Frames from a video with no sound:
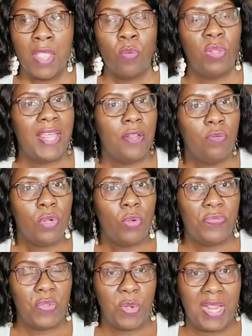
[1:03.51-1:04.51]
Well, I don't
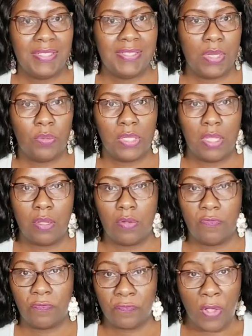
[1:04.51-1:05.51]
they're necessarily
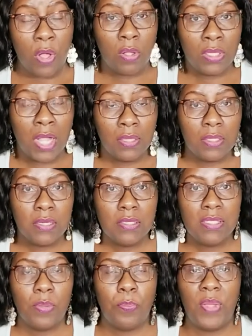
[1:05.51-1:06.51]
fall colors,